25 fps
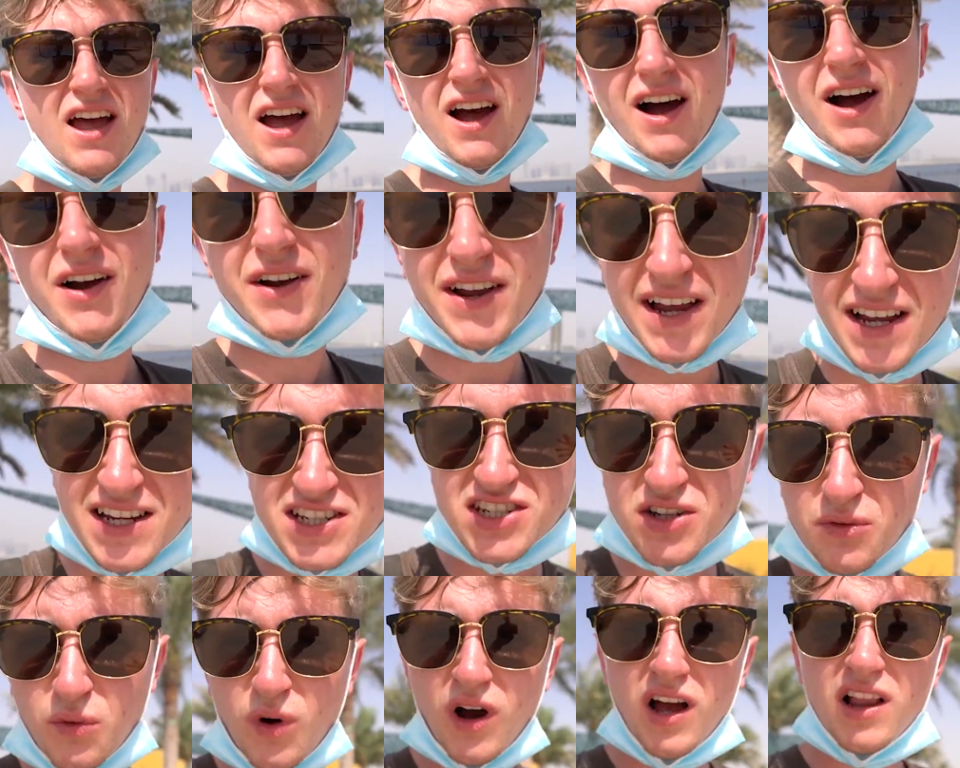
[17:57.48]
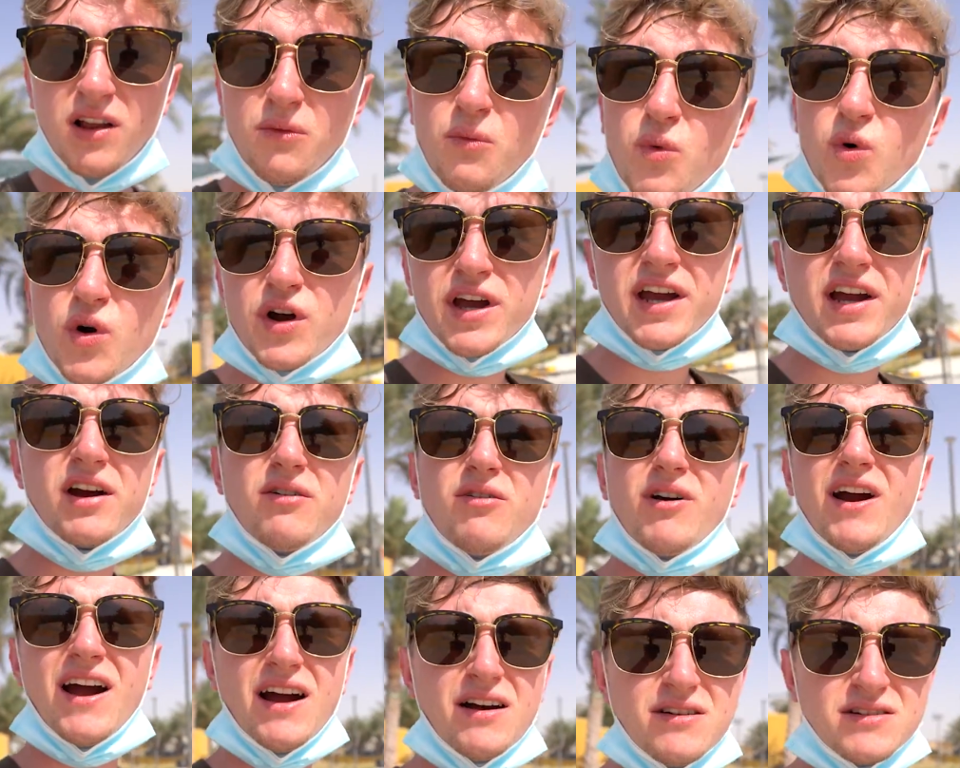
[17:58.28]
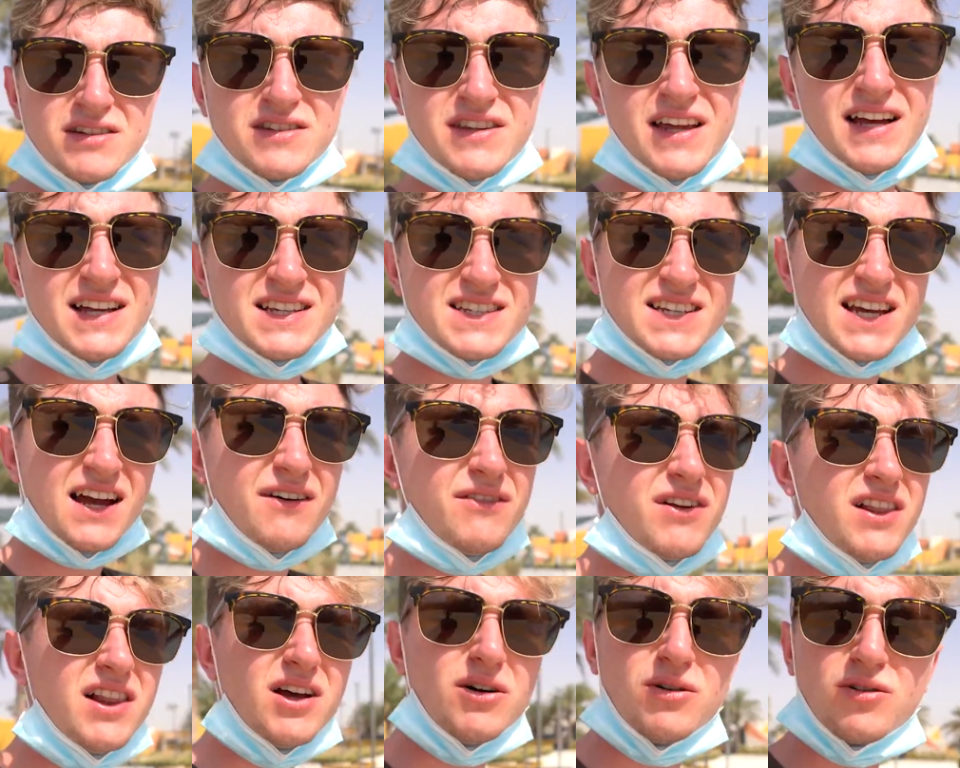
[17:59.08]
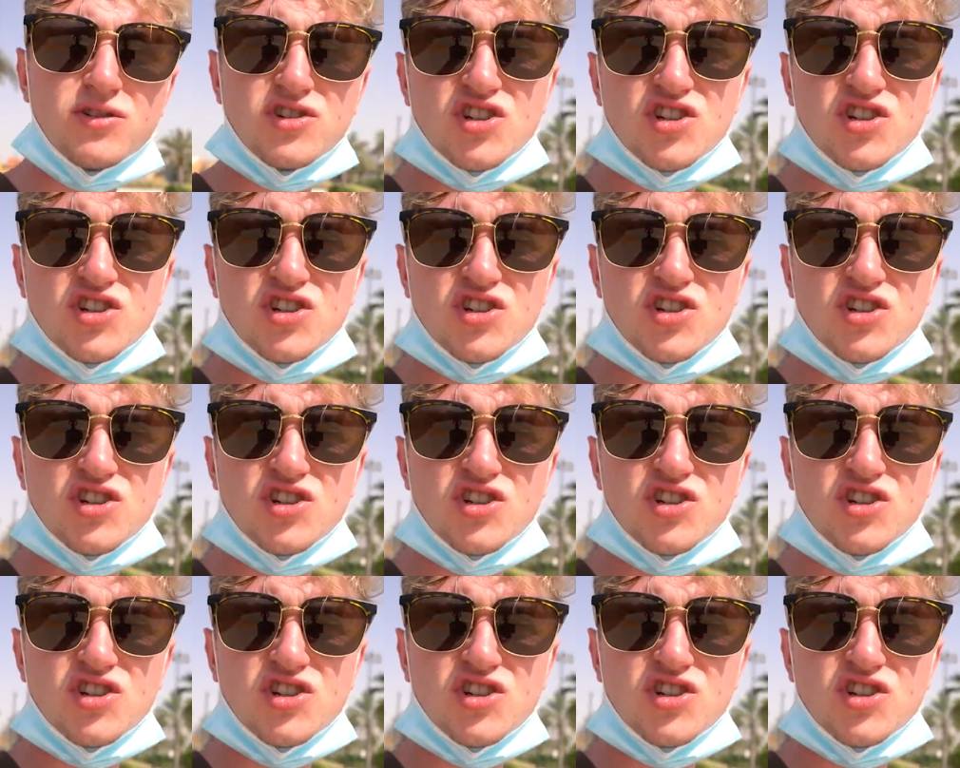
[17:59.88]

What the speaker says: Okay, so while I'm walking around, let's have a little